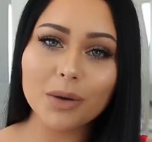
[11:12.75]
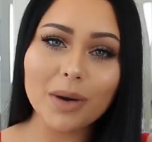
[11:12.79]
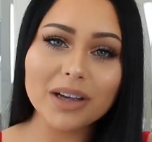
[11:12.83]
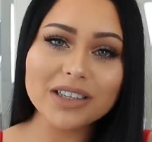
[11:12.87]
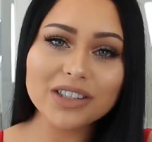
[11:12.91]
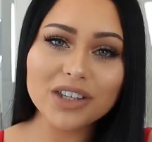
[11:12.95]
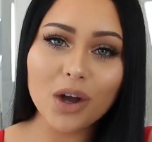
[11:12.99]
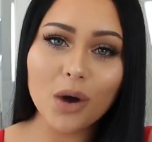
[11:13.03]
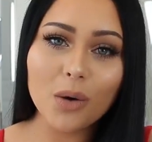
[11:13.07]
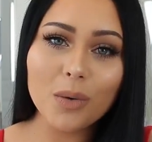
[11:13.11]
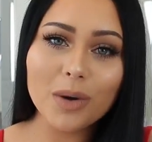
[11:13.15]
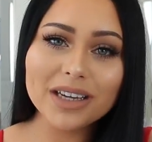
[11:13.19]
So
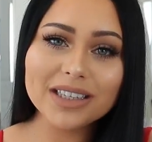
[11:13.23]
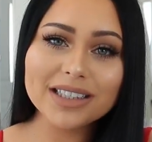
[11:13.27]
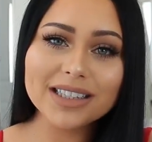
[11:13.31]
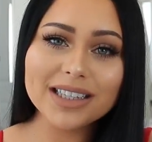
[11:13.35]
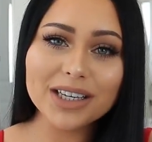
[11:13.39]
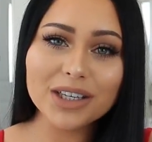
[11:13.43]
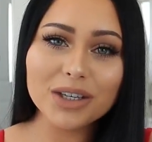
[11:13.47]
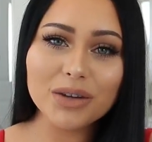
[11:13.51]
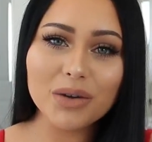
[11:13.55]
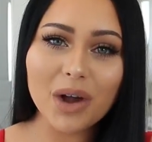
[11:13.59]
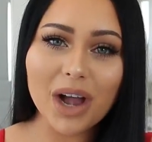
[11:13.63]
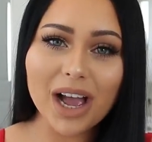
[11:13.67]
as always,
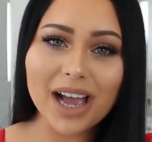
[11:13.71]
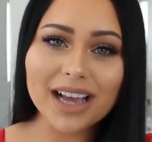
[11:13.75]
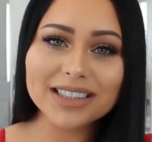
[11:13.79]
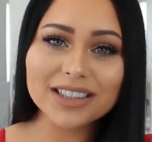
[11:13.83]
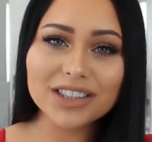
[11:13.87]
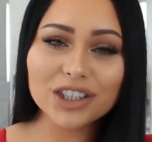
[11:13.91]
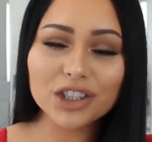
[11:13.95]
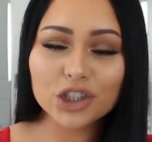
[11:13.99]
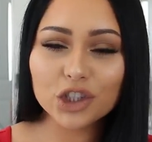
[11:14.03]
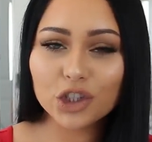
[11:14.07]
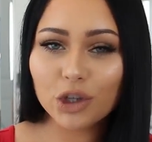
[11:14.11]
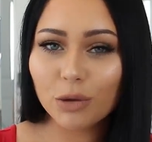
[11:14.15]
thank you
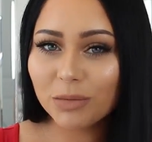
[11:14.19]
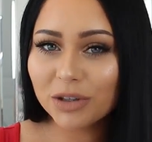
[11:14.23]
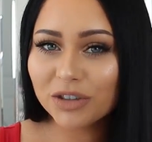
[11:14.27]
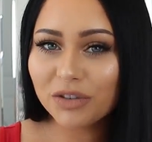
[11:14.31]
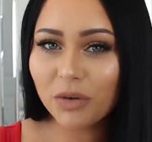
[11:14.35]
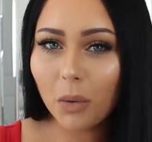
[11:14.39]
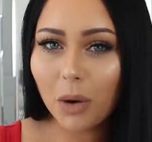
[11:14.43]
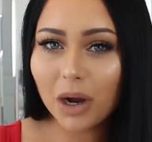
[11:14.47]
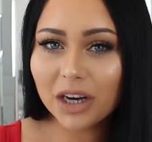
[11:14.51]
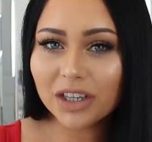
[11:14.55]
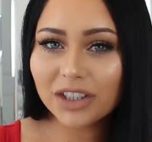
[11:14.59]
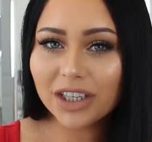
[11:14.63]
guys so much
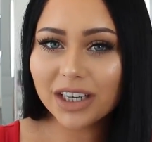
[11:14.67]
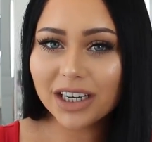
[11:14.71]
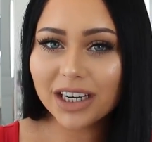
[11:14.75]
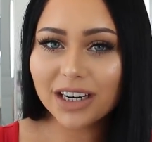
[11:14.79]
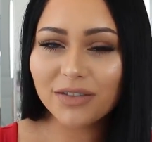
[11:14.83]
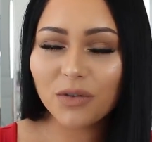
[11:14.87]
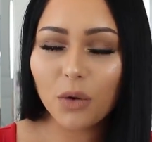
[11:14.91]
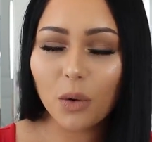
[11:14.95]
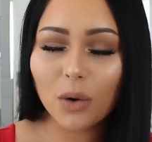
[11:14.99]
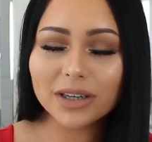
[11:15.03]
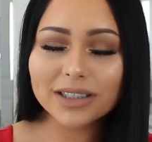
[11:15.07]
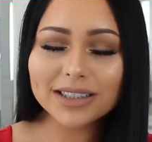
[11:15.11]
for watching, and
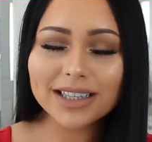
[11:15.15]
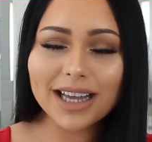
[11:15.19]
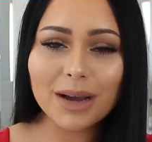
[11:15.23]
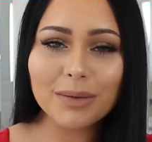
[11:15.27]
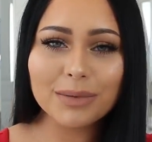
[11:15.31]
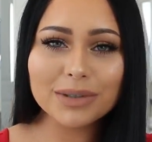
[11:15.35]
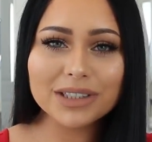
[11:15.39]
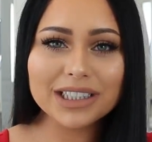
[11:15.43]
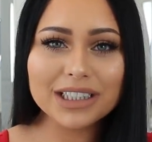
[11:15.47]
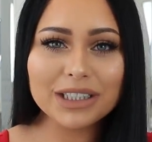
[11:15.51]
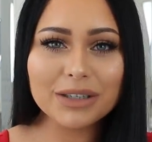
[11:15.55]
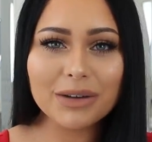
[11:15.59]
of course, I
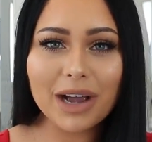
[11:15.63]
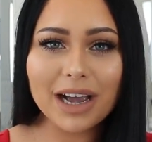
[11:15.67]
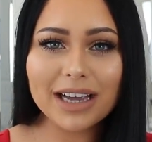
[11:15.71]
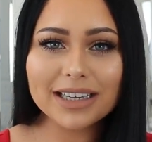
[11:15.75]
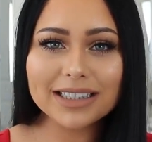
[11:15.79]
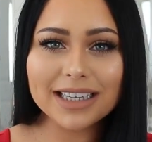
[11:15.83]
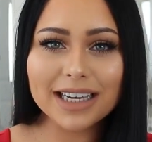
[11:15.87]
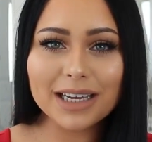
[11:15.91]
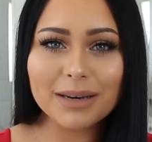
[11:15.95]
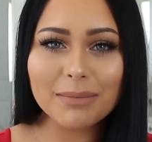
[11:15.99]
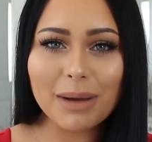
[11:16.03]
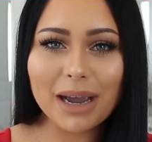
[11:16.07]
will see you
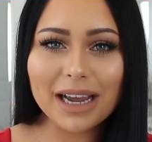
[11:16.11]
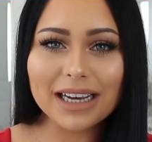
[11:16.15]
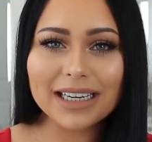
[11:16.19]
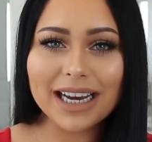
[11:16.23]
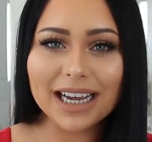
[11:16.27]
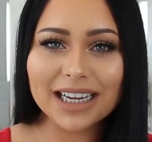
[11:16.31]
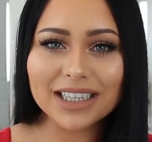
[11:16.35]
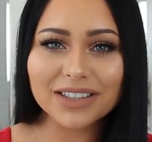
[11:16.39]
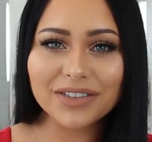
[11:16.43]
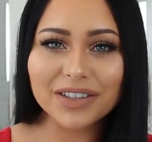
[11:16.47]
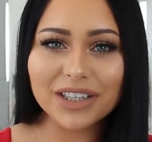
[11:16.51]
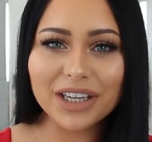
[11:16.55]
guys in my
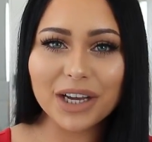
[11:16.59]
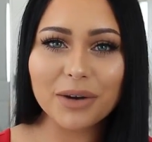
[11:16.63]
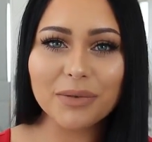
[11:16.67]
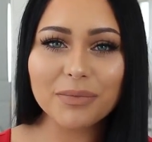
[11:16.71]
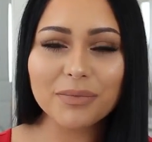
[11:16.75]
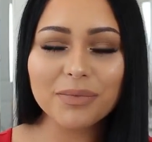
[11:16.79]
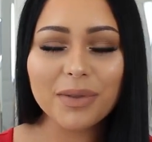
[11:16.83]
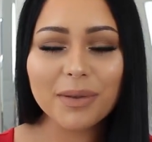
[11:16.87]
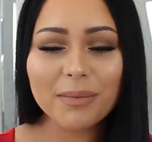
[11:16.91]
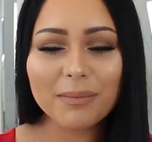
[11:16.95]
next video.